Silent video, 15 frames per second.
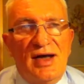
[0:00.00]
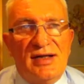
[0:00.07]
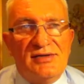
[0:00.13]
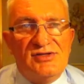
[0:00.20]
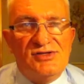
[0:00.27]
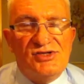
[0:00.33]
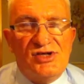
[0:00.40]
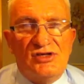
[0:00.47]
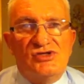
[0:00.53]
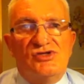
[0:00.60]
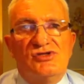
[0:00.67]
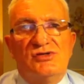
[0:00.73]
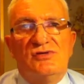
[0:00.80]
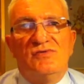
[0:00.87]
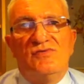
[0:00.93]
and
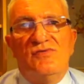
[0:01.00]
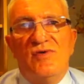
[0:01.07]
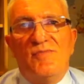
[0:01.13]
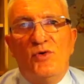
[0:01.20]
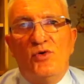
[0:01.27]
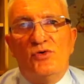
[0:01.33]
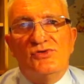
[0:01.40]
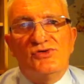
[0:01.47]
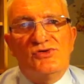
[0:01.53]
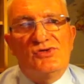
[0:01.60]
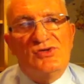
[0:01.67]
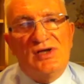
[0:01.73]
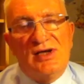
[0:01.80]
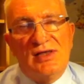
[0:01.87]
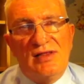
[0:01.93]
such reports,
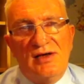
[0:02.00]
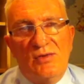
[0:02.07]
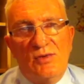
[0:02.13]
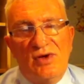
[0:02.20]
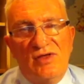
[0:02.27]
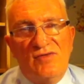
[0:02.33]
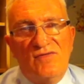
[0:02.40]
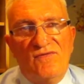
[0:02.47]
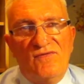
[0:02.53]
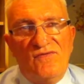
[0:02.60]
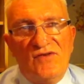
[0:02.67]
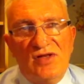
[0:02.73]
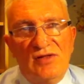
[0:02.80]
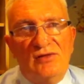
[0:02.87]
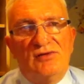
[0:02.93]
together with
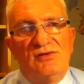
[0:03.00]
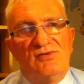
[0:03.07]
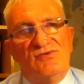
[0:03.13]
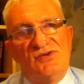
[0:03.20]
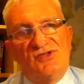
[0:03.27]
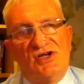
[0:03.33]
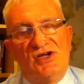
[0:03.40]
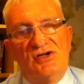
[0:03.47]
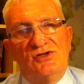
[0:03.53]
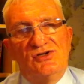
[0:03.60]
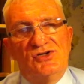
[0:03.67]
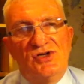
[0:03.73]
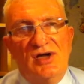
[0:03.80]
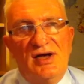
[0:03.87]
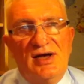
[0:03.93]
field
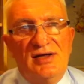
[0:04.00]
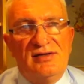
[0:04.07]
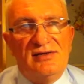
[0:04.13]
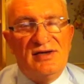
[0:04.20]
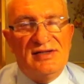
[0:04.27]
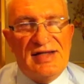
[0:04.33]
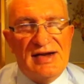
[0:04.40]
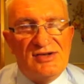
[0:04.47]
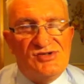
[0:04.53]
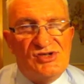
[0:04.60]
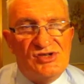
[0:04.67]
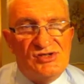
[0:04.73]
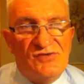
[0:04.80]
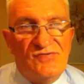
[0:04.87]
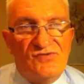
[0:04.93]
research and
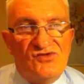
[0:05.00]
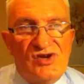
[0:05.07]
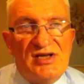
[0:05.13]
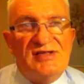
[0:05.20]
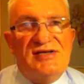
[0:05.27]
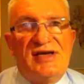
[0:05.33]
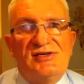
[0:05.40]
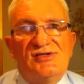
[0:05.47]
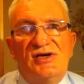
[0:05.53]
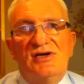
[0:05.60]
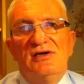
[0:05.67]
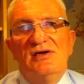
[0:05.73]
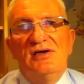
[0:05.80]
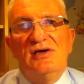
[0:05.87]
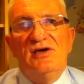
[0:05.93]
analyses of trade data,
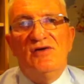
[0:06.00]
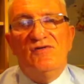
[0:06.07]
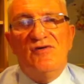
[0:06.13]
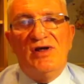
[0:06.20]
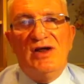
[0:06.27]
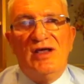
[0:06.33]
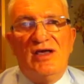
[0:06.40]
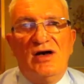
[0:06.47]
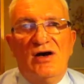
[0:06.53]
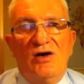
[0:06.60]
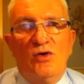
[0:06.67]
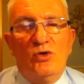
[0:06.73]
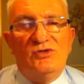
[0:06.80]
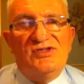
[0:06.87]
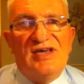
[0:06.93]
really are
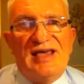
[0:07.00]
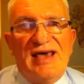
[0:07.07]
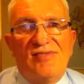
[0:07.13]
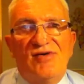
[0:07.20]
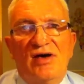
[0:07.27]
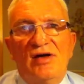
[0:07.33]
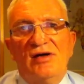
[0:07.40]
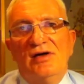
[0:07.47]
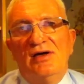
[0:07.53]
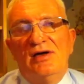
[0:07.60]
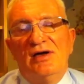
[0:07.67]
altogether